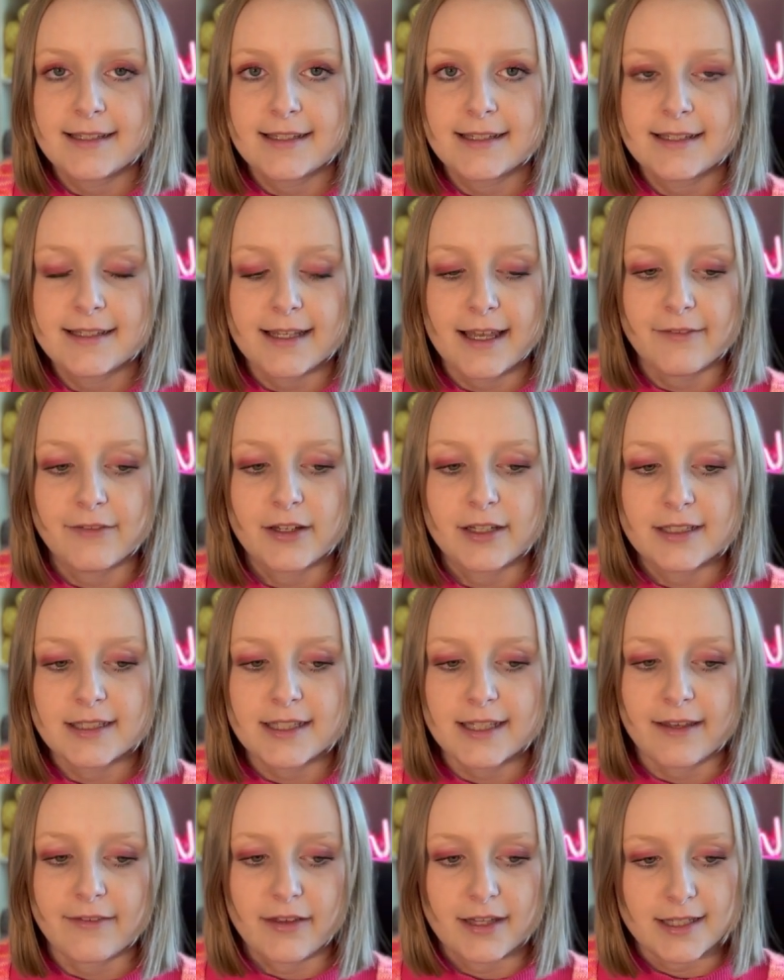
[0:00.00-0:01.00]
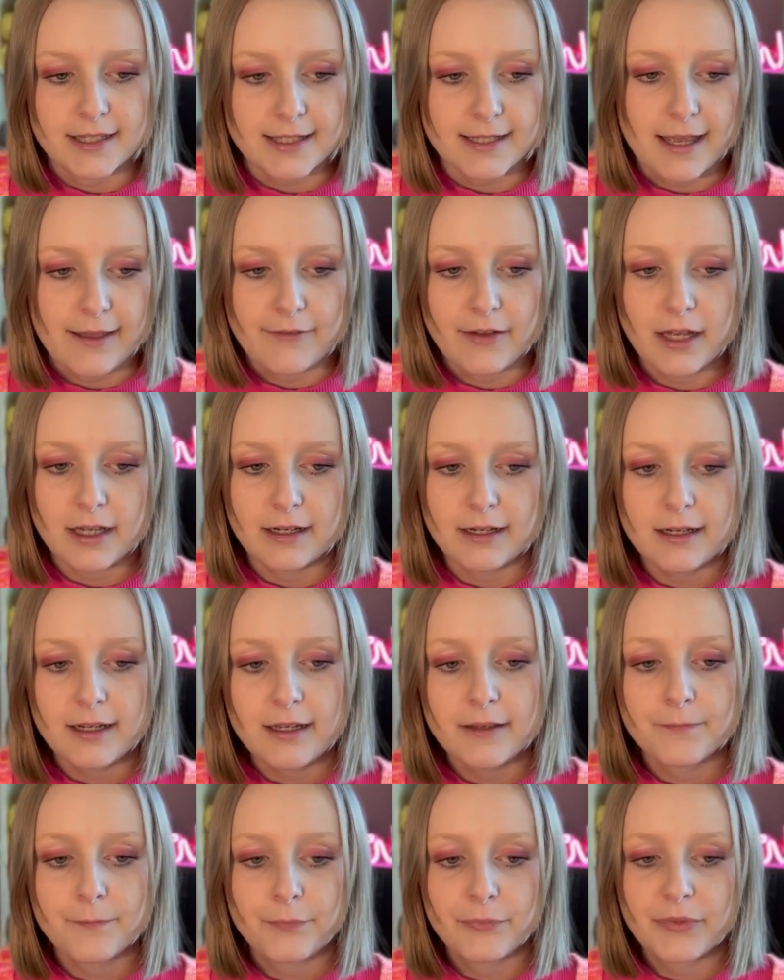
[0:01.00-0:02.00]
777,
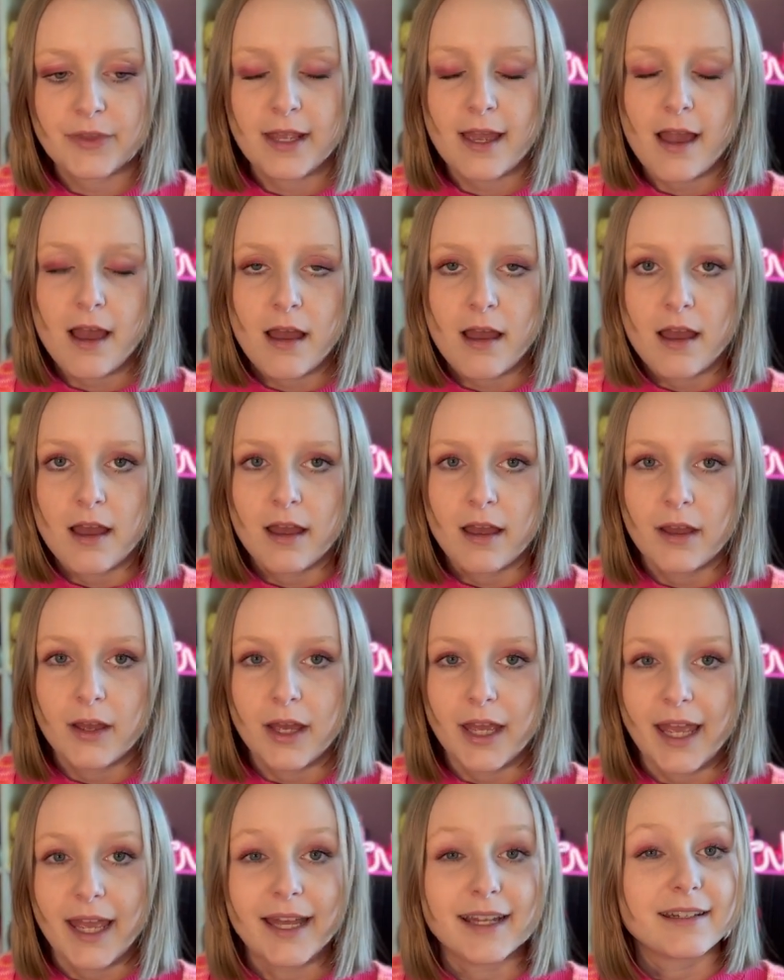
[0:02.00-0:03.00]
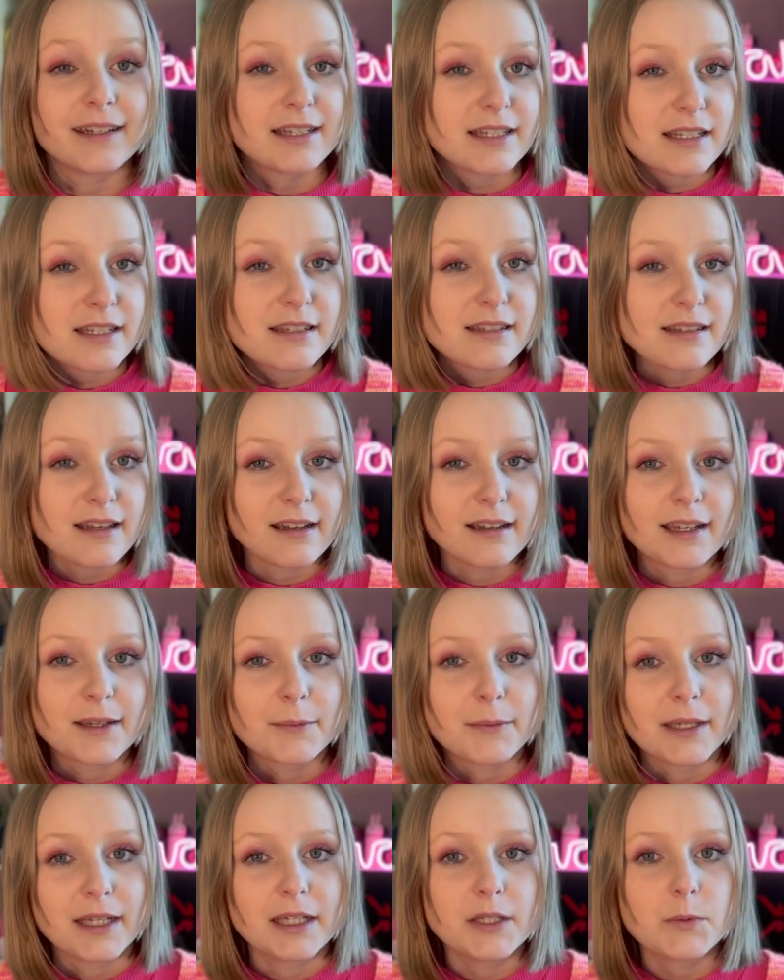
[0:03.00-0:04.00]
and this time
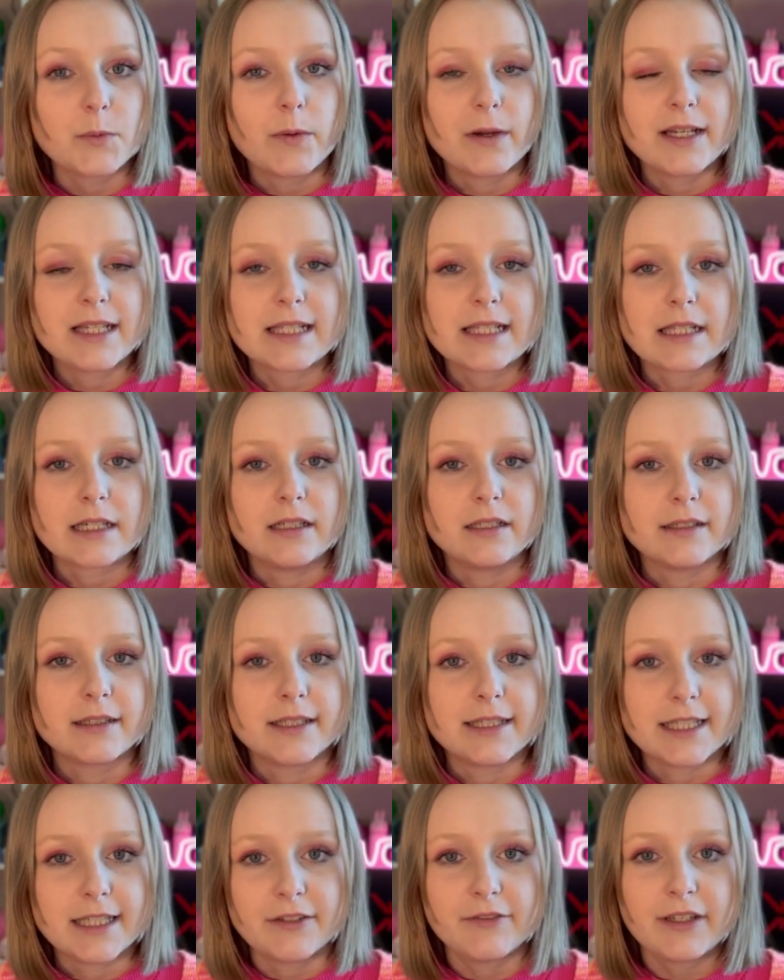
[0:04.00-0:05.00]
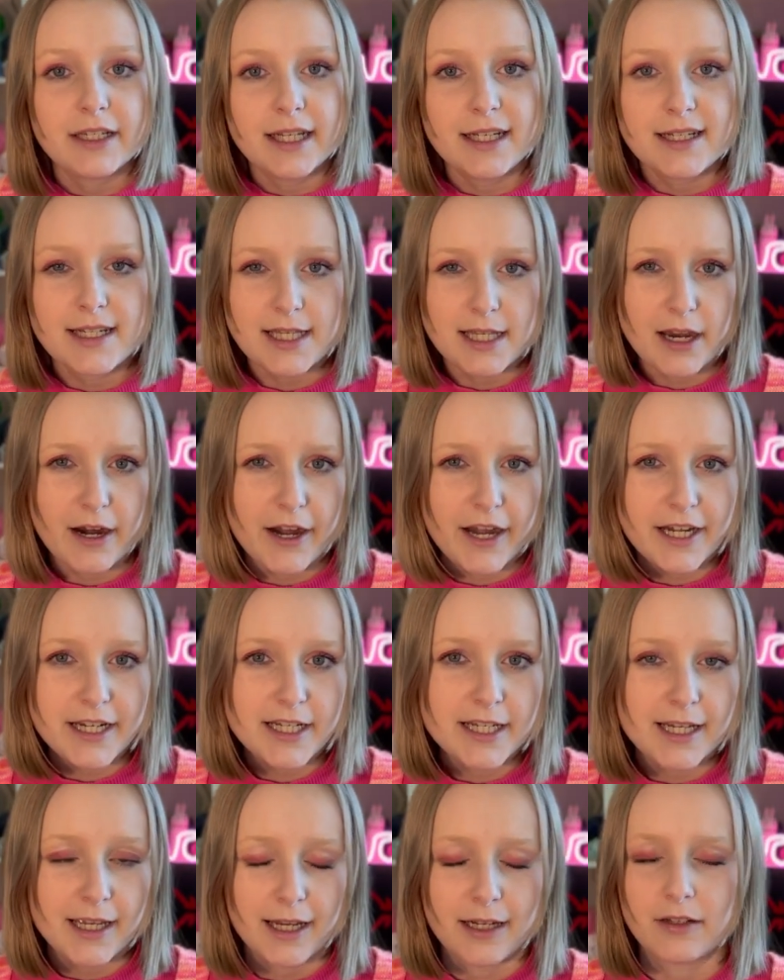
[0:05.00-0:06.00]
it was on DeviantArt.
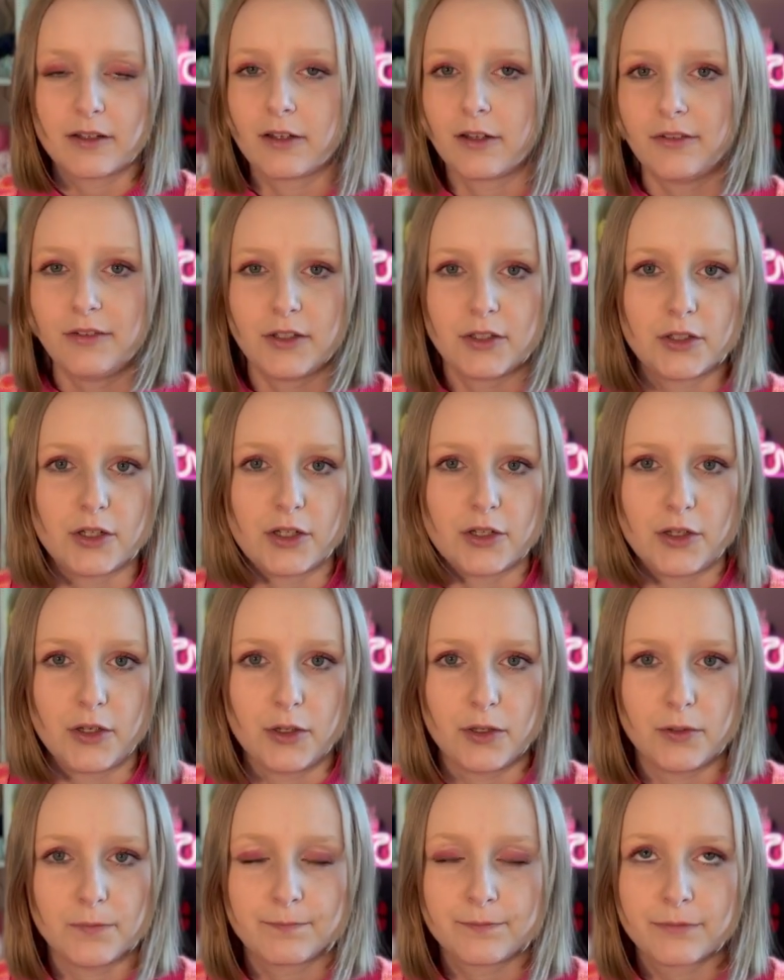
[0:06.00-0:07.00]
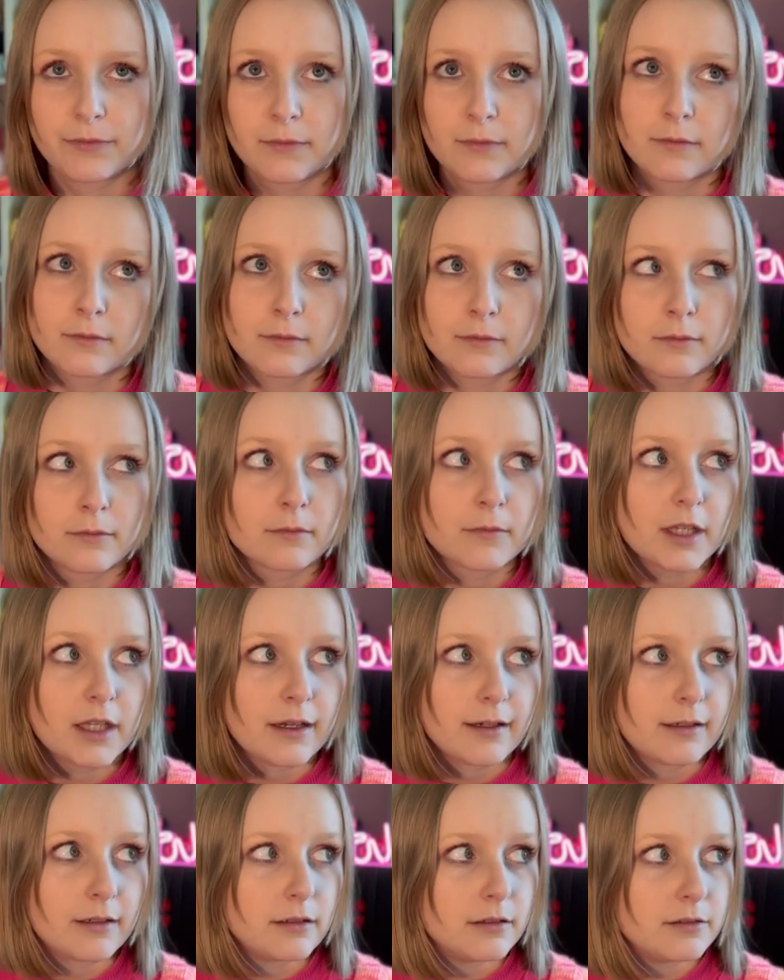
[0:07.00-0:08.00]
I don't know if you know the
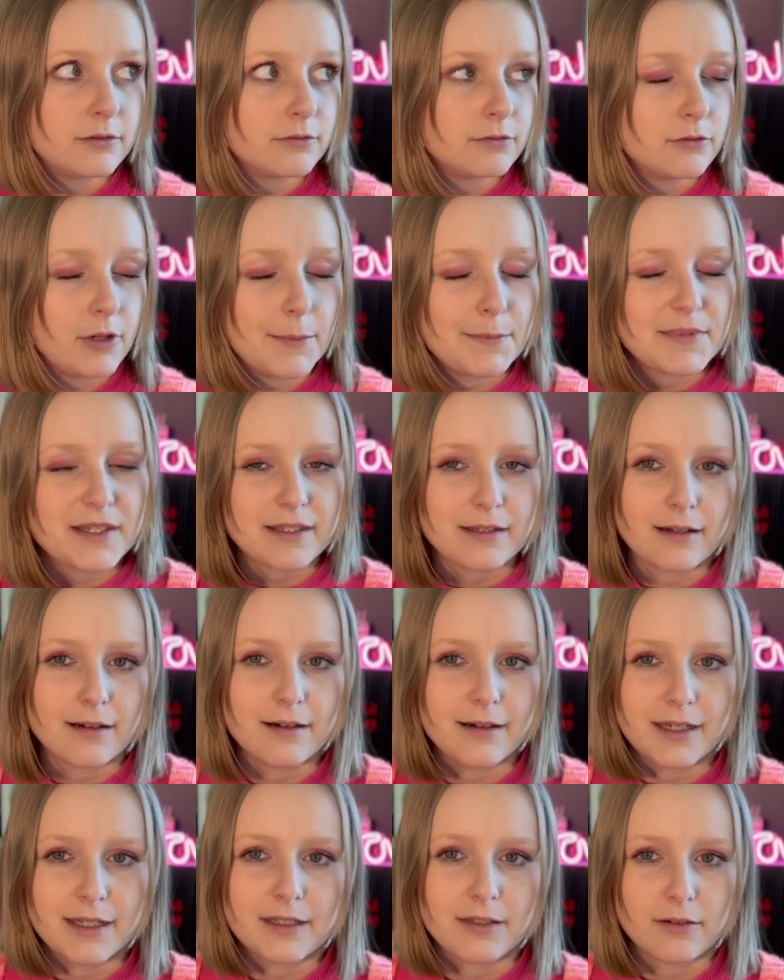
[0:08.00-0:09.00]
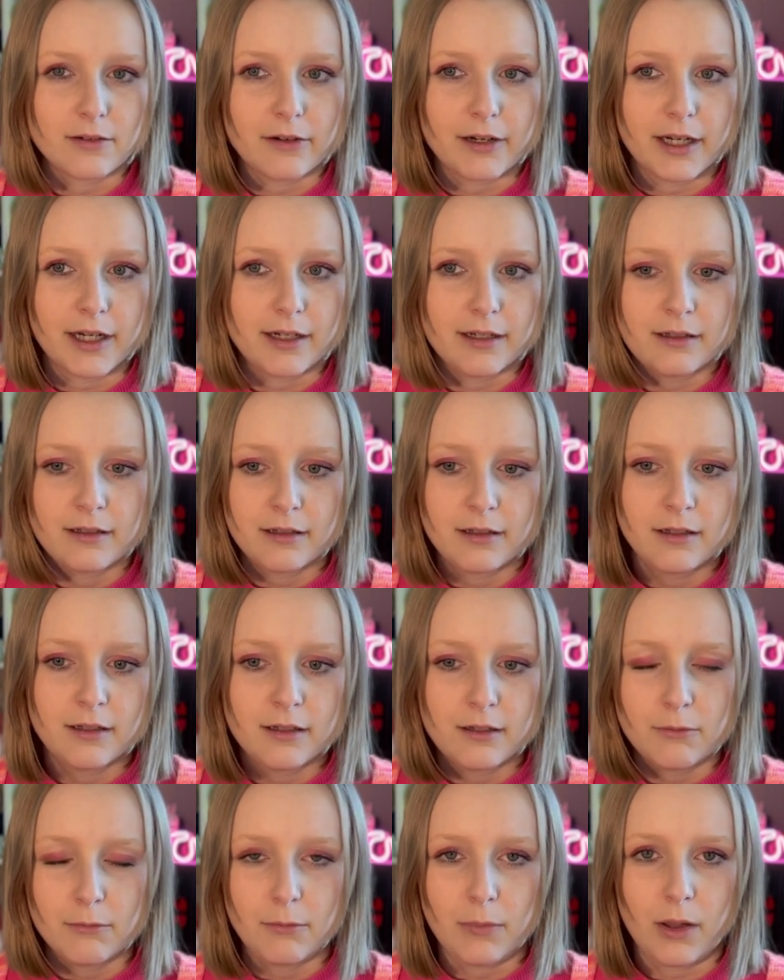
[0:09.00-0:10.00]
kind of website or
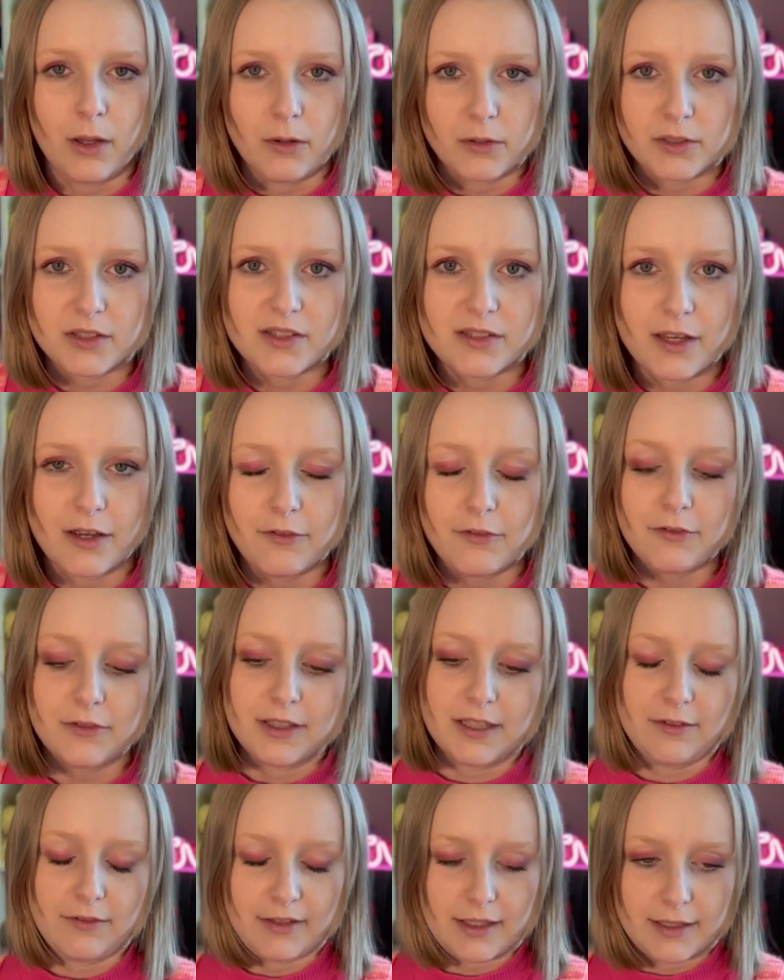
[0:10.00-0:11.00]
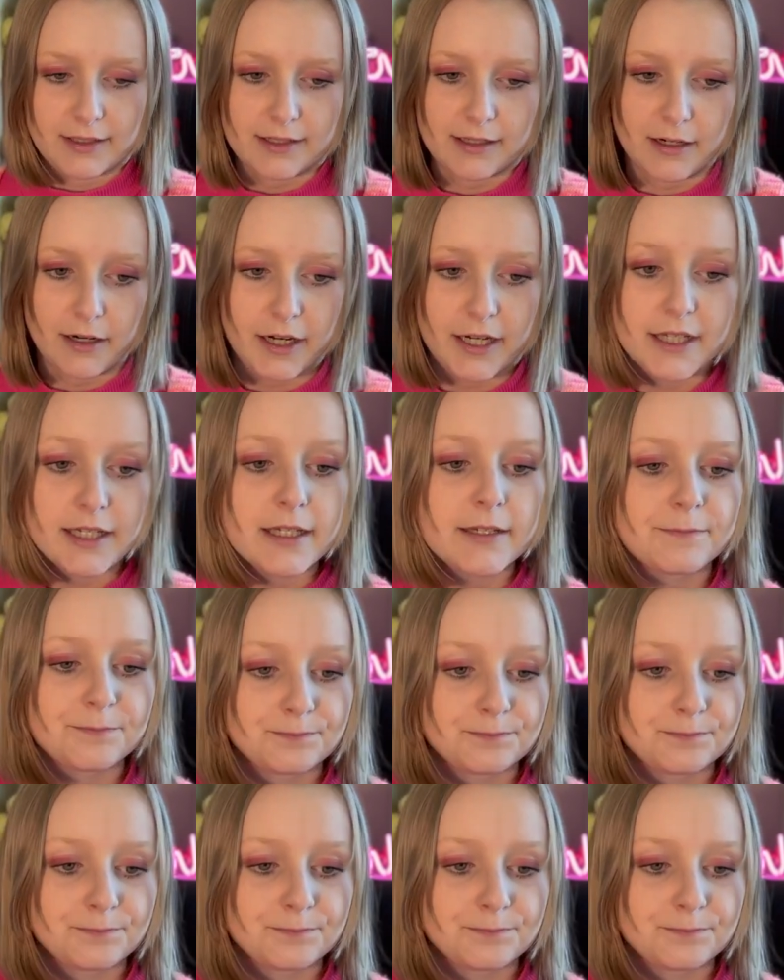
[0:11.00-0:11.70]
blog stuff, DeviantArt.